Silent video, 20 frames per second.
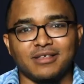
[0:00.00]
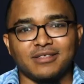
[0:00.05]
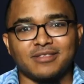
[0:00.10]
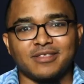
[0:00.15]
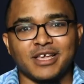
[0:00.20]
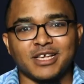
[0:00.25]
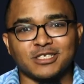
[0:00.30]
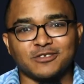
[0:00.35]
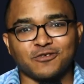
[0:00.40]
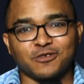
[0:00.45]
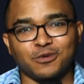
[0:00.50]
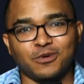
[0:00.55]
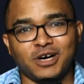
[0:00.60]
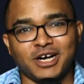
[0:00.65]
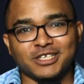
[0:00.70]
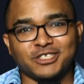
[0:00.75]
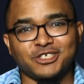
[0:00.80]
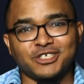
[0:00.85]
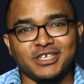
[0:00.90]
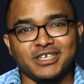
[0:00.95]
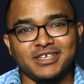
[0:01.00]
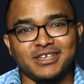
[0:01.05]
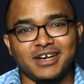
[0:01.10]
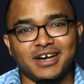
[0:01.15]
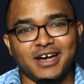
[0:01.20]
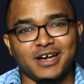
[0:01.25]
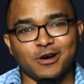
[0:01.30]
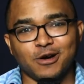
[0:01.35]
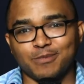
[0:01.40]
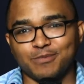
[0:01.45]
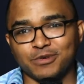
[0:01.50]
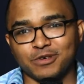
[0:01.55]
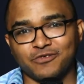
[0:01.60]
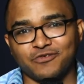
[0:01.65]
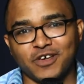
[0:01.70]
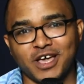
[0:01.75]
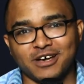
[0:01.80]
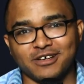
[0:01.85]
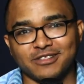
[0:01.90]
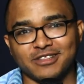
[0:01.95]
Thanks for watching. I hope you
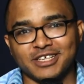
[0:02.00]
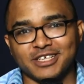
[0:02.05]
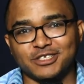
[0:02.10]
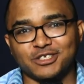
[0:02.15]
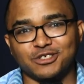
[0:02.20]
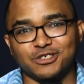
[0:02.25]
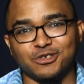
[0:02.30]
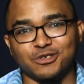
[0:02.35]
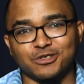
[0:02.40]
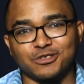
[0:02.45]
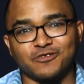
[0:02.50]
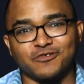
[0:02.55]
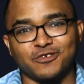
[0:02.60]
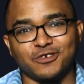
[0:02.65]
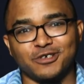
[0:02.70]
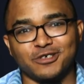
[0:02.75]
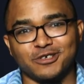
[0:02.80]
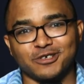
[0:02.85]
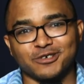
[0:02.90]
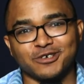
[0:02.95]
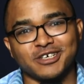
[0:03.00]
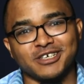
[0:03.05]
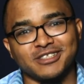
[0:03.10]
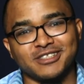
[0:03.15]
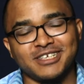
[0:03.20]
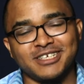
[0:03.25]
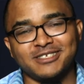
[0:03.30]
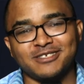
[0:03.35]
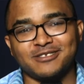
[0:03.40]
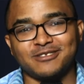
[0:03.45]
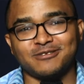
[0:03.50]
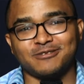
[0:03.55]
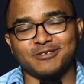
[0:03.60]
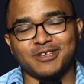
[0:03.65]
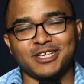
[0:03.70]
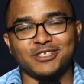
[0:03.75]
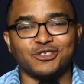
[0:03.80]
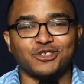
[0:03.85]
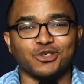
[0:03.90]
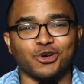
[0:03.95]
found this useful, or at least
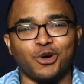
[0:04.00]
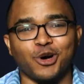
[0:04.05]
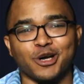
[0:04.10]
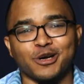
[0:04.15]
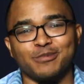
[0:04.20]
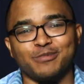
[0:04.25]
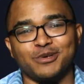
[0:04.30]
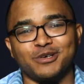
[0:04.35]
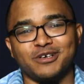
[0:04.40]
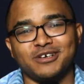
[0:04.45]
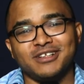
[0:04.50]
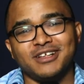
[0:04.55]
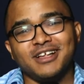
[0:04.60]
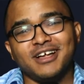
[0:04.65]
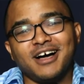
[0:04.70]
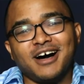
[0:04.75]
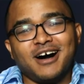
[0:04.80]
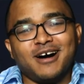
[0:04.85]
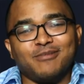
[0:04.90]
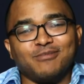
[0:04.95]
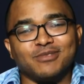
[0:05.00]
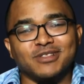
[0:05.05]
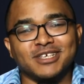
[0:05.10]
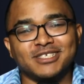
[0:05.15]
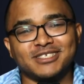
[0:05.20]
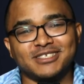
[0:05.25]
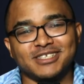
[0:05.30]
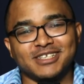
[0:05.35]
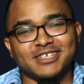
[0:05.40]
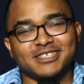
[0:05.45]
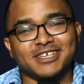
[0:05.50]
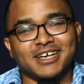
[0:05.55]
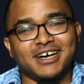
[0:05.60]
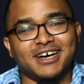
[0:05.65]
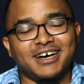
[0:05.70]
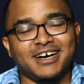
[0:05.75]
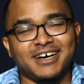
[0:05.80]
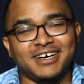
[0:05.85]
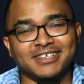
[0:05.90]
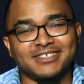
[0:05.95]
enjoyable, listening to
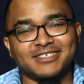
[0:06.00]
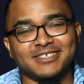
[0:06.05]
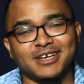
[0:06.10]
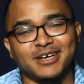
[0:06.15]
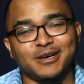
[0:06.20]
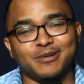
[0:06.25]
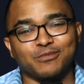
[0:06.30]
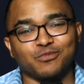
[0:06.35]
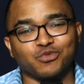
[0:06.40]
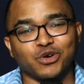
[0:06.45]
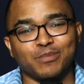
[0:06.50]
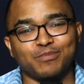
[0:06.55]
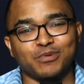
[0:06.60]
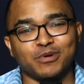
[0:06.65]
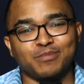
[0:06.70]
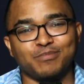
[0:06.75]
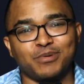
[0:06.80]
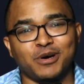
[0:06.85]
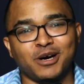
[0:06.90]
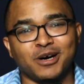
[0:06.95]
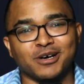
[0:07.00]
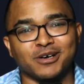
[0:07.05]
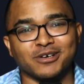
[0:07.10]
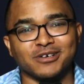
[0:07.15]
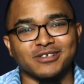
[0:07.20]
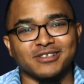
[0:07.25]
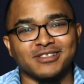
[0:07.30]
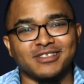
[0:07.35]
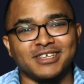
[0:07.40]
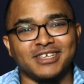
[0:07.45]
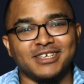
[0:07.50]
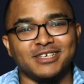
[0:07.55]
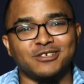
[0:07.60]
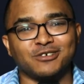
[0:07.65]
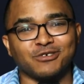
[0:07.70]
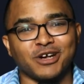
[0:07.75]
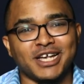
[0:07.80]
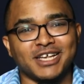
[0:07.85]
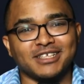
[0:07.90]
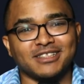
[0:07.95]
us rip apart the
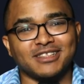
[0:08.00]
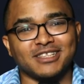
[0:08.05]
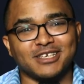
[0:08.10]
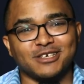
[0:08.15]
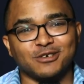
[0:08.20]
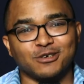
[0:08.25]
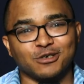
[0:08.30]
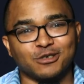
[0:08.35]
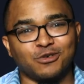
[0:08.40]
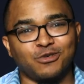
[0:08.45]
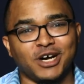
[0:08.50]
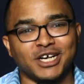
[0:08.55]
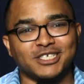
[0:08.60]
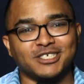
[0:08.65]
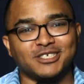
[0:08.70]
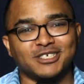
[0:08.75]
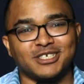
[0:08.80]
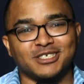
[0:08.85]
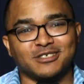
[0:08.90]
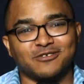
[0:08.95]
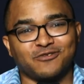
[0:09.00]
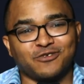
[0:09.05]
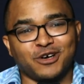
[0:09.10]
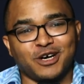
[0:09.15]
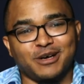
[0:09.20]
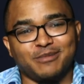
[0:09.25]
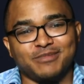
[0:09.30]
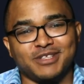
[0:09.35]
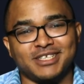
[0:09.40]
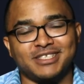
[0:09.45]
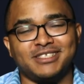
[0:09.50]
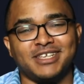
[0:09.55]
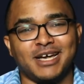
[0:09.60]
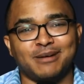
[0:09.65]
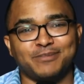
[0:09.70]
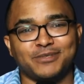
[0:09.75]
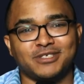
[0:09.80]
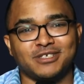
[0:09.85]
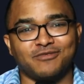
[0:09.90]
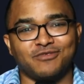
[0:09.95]
great legal questions from the
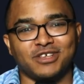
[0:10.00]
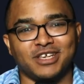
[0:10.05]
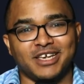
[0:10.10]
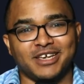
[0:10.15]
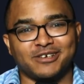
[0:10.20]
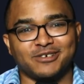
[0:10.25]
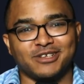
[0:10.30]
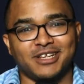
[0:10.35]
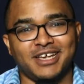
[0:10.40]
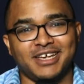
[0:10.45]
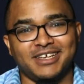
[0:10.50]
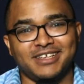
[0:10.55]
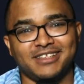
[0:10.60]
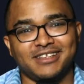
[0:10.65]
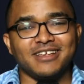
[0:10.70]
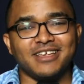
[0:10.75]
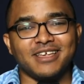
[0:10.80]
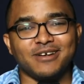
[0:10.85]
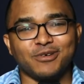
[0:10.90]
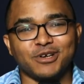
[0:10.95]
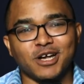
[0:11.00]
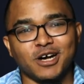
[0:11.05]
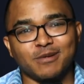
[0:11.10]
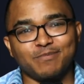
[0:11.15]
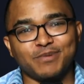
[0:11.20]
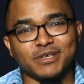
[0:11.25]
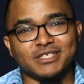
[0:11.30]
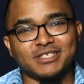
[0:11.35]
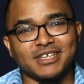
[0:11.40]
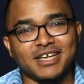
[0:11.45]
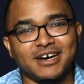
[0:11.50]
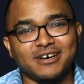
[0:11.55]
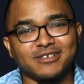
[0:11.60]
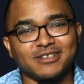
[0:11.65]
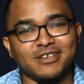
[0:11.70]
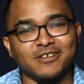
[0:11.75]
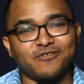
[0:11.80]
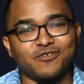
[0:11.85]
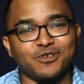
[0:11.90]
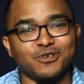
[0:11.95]
depths of the internet. It would help us
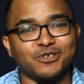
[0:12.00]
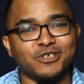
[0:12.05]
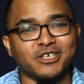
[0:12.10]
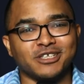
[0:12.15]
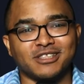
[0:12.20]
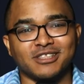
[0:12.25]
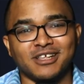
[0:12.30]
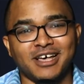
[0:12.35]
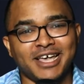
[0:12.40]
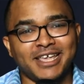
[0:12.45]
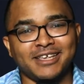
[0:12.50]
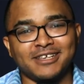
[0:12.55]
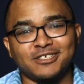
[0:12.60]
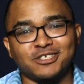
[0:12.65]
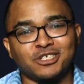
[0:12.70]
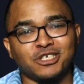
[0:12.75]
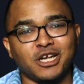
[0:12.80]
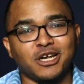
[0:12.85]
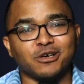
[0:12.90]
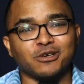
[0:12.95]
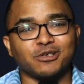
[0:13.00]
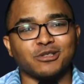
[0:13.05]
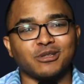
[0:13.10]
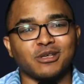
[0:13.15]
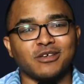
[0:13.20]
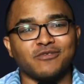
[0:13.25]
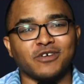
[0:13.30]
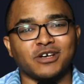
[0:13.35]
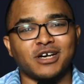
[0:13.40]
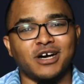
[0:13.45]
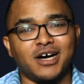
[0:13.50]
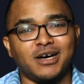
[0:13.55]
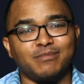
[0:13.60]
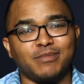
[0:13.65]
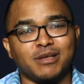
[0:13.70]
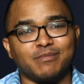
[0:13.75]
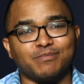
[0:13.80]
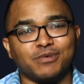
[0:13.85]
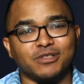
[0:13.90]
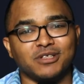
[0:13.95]
out if you could like, share, or leave a
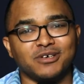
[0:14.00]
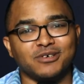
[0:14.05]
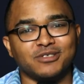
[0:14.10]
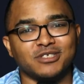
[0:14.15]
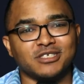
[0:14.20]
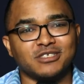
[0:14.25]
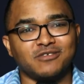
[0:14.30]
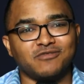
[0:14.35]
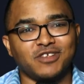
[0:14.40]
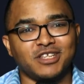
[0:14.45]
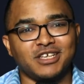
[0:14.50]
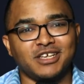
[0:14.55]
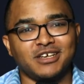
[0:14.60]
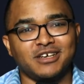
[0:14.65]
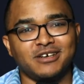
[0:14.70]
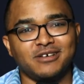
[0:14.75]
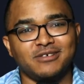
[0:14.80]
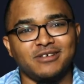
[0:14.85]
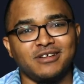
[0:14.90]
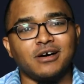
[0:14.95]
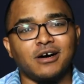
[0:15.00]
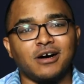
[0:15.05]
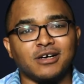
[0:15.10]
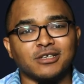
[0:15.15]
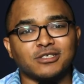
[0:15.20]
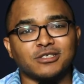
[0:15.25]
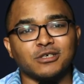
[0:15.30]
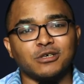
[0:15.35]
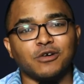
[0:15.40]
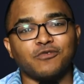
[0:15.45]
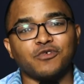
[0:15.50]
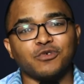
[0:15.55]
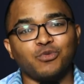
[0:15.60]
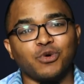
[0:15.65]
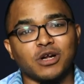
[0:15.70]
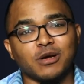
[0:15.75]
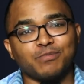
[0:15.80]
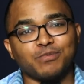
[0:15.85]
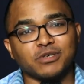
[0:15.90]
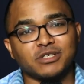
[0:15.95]
comment below this video. Also, if you
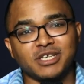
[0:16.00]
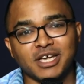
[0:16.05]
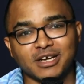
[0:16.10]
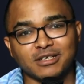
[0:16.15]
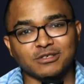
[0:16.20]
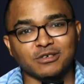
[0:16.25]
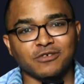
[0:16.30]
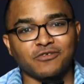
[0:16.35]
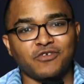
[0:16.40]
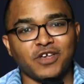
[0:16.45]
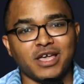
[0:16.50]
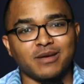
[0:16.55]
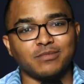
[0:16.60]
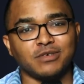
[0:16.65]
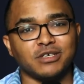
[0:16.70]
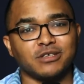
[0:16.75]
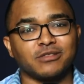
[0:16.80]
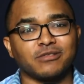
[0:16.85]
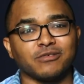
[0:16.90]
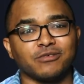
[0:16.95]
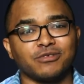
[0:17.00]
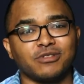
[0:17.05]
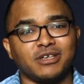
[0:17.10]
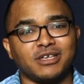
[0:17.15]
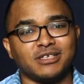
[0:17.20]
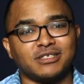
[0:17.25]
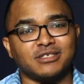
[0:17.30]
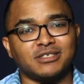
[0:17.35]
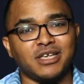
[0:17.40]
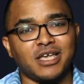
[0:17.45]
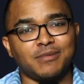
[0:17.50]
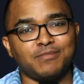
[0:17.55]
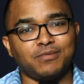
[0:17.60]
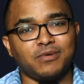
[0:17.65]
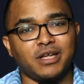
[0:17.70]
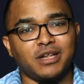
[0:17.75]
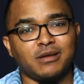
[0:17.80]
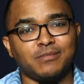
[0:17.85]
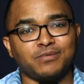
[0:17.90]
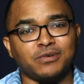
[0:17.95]
want to protect your family through the estate
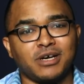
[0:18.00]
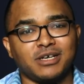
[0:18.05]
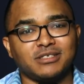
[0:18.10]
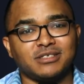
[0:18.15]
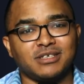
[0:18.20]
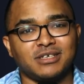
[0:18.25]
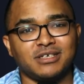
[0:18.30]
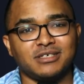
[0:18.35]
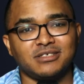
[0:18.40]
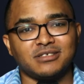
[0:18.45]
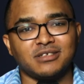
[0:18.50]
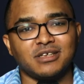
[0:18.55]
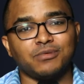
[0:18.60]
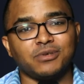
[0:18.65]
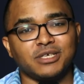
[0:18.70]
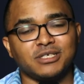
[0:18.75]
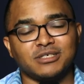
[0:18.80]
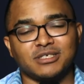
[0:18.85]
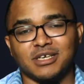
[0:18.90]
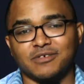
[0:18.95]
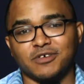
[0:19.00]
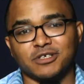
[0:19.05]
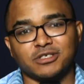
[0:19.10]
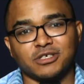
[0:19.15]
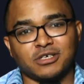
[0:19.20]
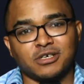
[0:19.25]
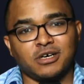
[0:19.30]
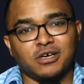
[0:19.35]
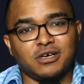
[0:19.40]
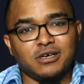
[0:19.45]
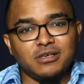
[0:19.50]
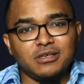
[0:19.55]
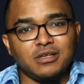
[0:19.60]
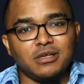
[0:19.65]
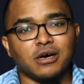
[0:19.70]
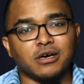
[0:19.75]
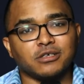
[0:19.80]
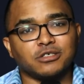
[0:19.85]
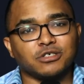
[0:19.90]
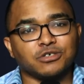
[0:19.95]
planning process, please give us a call.
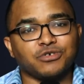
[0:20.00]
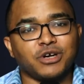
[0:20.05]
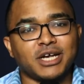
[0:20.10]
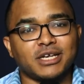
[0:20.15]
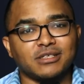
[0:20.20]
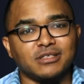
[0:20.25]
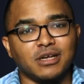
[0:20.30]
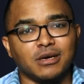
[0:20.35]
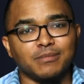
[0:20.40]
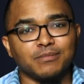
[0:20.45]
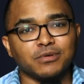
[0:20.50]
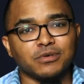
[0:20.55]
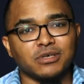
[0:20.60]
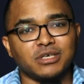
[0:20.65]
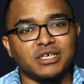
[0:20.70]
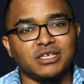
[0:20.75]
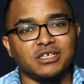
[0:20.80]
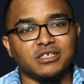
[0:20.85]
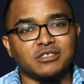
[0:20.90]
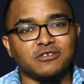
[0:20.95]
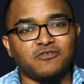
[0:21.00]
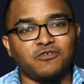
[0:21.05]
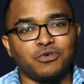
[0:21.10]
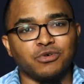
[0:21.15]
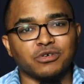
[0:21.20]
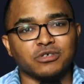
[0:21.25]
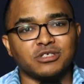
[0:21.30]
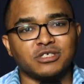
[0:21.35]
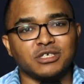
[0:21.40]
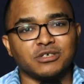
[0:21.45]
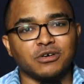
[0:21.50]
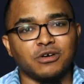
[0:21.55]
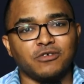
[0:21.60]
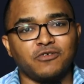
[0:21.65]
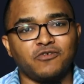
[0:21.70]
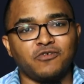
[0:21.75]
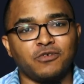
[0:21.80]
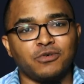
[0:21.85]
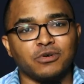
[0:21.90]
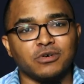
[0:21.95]
Our direct number is
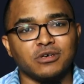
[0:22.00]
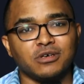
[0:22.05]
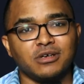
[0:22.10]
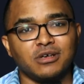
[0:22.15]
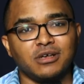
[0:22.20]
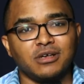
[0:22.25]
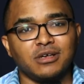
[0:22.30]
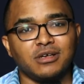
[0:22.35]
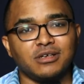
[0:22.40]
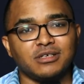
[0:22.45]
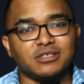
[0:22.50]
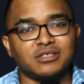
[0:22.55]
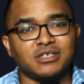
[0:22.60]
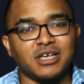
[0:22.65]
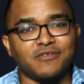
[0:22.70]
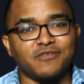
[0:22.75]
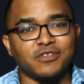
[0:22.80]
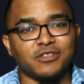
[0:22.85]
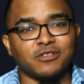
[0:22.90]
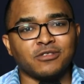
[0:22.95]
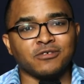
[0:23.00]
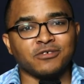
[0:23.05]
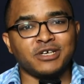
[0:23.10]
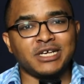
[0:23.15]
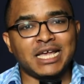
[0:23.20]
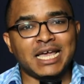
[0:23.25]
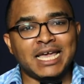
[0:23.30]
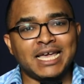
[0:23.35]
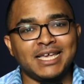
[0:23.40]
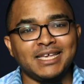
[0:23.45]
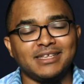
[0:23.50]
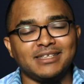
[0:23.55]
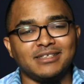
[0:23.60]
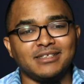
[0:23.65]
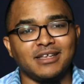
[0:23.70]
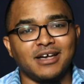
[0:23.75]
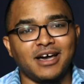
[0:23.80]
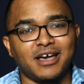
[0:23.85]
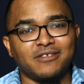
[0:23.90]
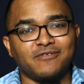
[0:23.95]

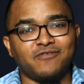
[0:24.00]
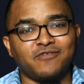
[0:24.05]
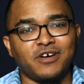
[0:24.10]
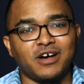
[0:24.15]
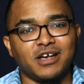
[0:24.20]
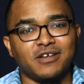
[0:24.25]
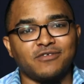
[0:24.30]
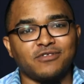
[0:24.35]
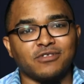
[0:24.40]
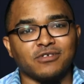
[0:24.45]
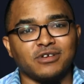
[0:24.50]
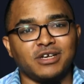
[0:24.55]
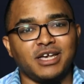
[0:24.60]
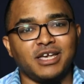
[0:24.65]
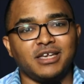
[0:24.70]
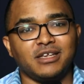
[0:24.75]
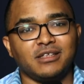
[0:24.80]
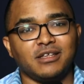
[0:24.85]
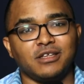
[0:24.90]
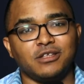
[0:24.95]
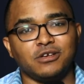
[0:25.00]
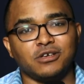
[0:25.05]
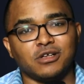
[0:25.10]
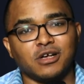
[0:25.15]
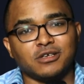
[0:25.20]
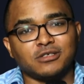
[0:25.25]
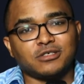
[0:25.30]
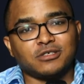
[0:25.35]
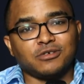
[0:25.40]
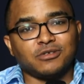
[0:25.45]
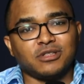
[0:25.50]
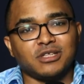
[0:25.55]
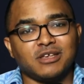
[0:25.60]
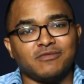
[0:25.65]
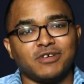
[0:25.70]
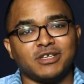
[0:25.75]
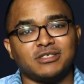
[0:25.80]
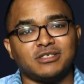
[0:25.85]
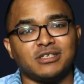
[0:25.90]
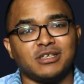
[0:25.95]
404-738-9538, and you can also
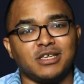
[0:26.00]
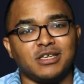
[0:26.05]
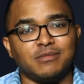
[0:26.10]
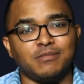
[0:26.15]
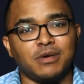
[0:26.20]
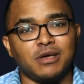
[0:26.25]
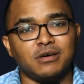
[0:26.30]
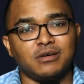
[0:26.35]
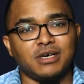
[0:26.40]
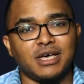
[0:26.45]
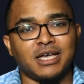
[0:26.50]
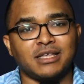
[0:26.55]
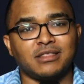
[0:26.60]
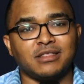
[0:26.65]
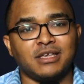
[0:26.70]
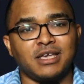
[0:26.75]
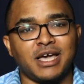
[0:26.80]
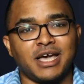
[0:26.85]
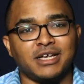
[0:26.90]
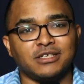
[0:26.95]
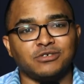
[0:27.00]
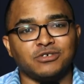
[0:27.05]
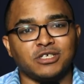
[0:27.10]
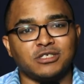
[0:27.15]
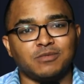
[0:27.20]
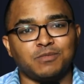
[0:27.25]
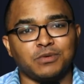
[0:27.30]
leave us an email at the address